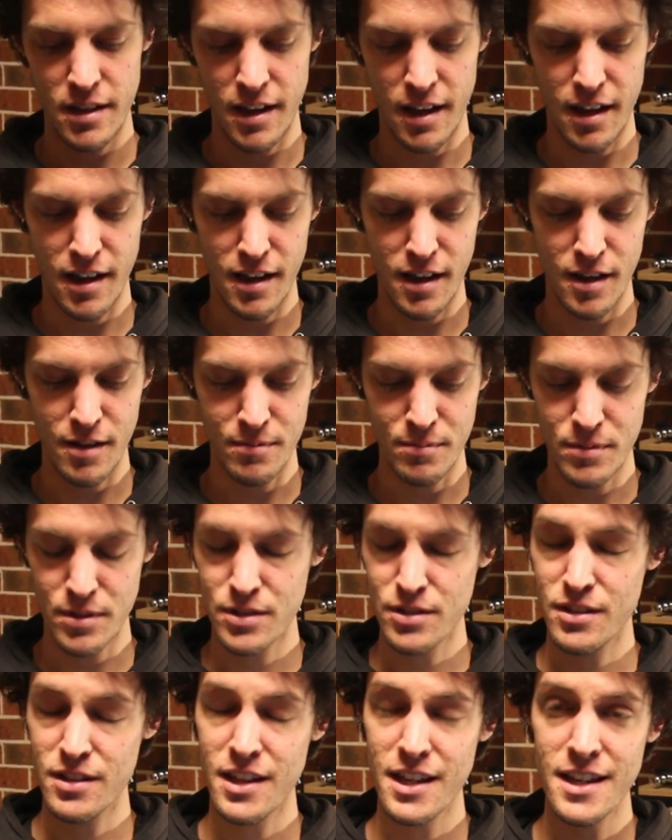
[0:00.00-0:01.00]

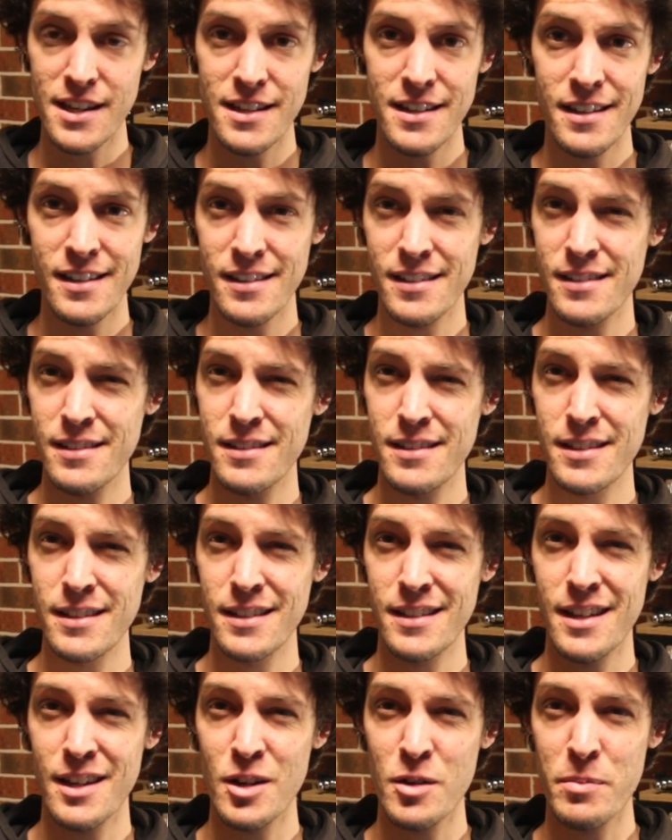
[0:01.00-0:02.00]
So they
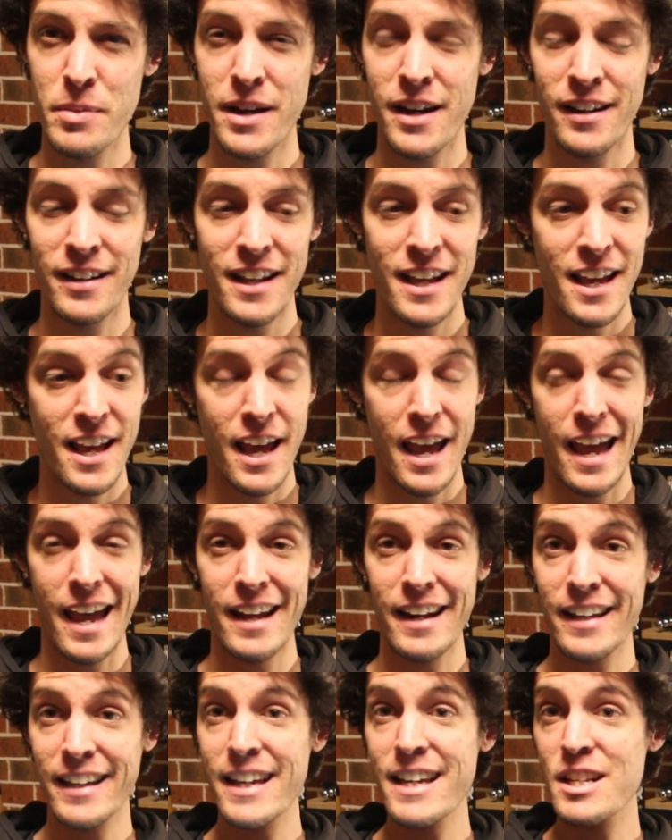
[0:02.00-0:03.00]
did help out. And
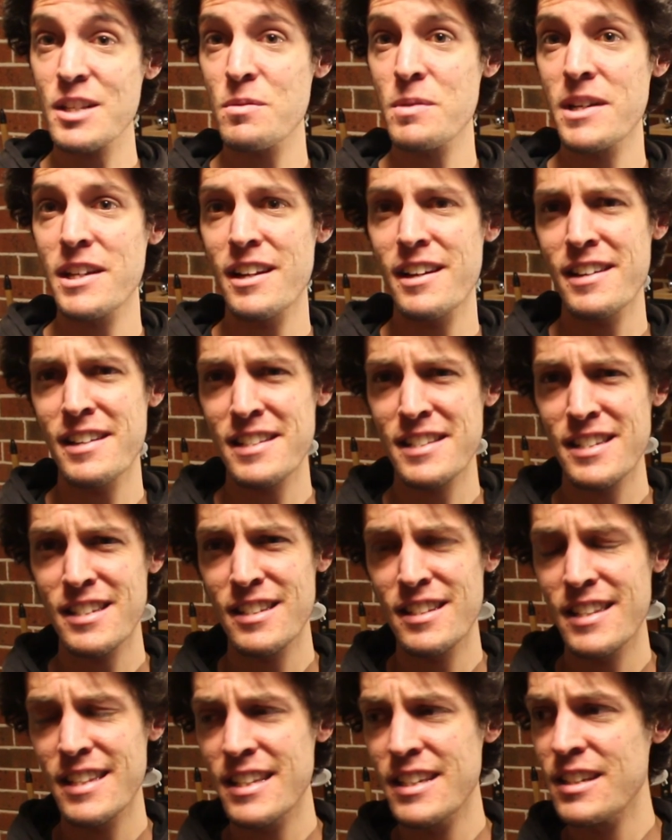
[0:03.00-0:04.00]
I guess we can answer
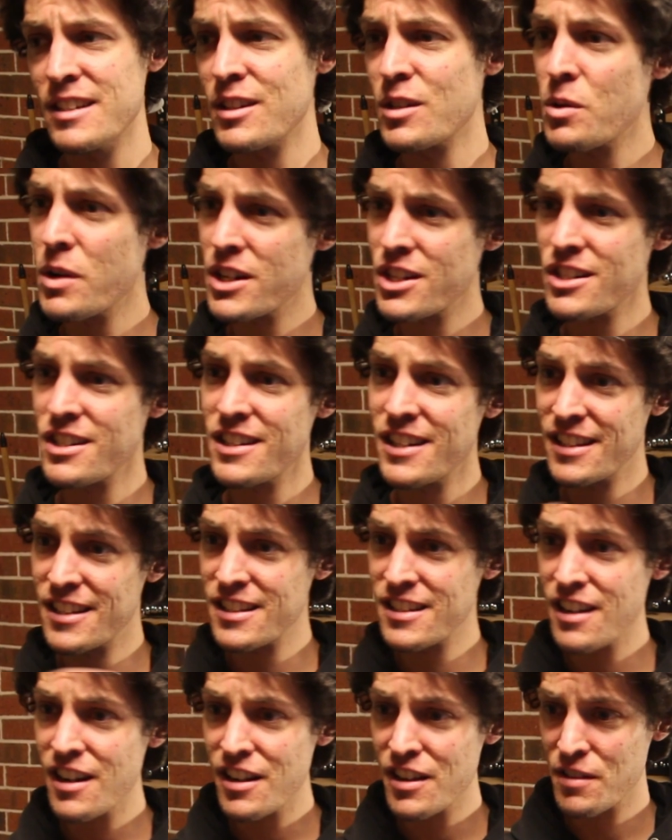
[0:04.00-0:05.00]
the question at the
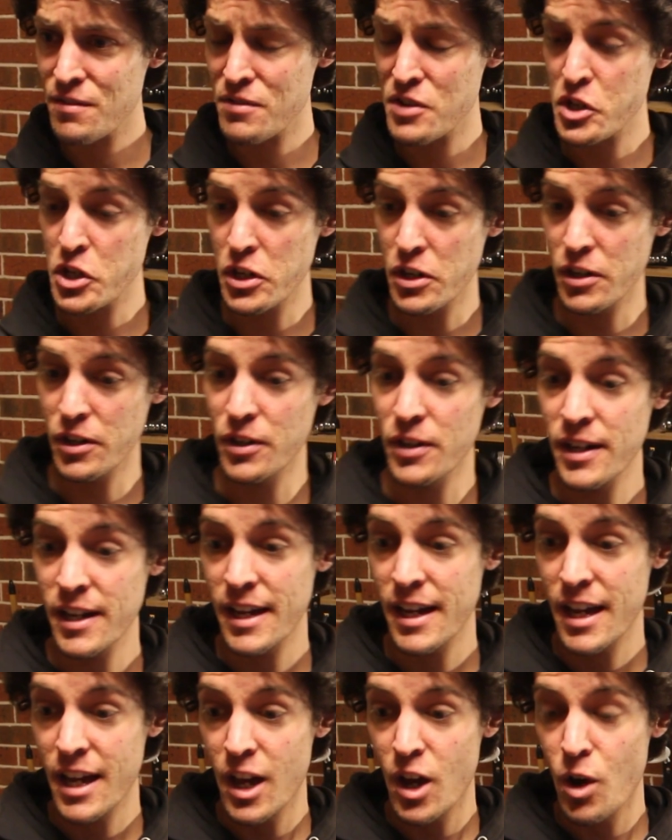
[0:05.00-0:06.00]
start of the video,
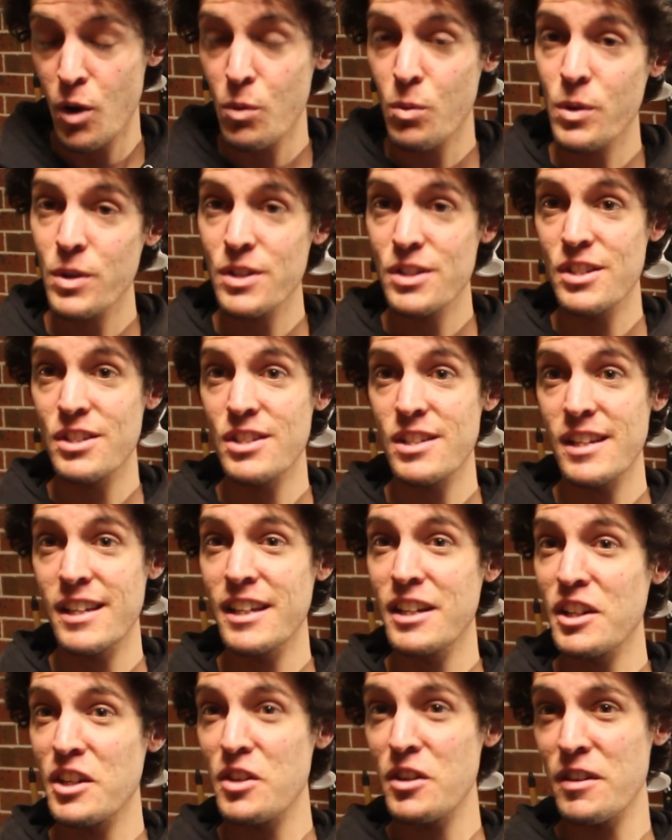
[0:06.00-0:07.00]
was it
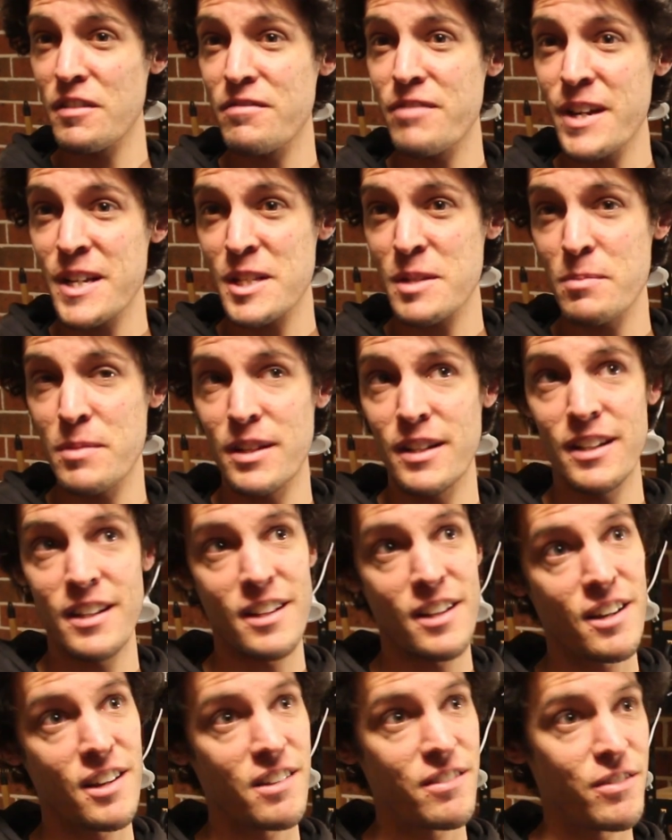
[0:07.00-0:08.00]
a good investment
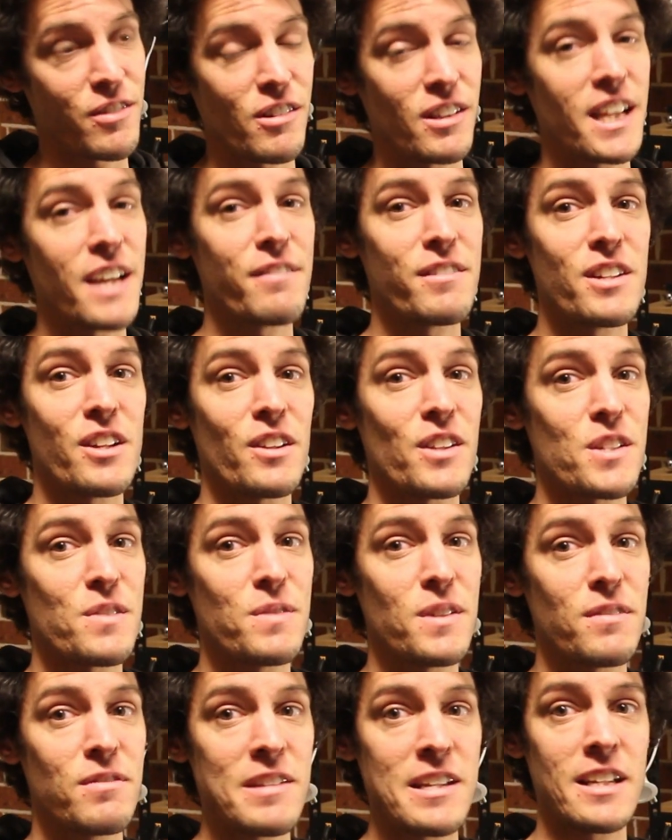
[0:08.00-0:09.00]
for
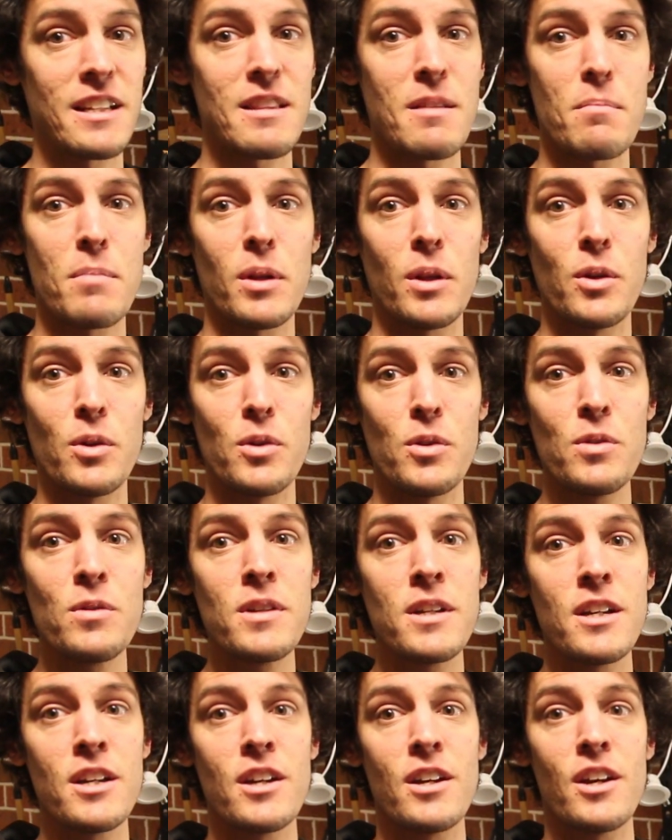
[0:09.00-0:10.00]
$11.50 in the
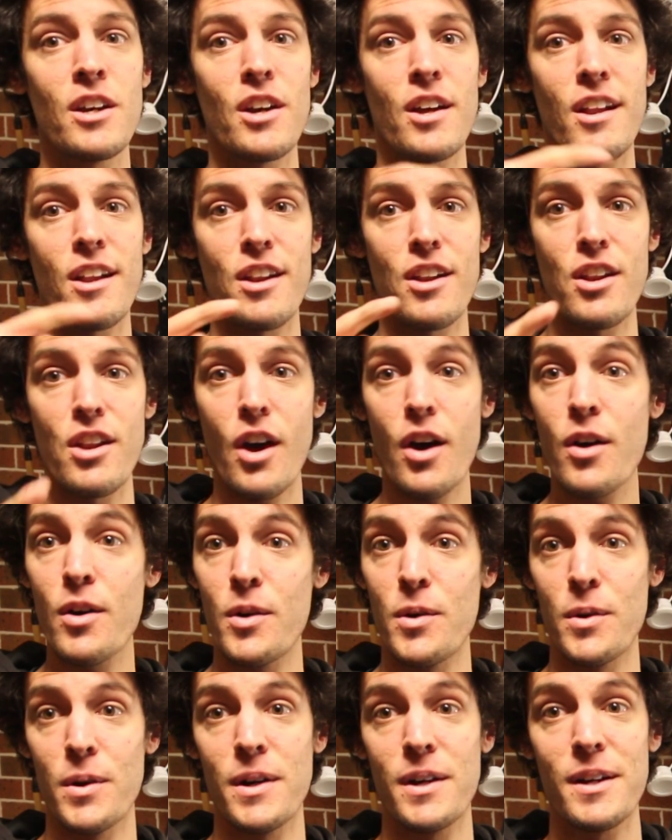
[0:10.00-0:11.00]
balloon?
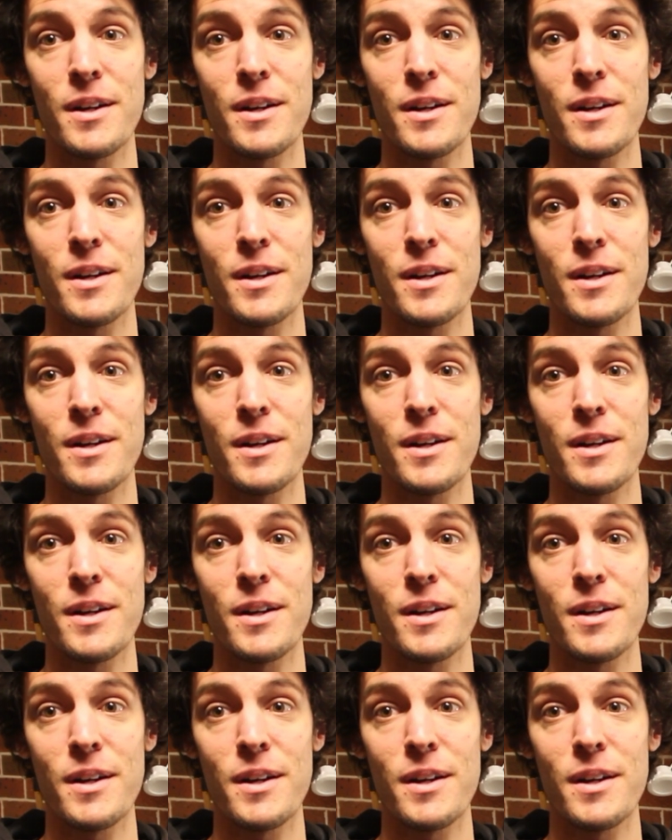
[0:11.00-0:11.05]
No.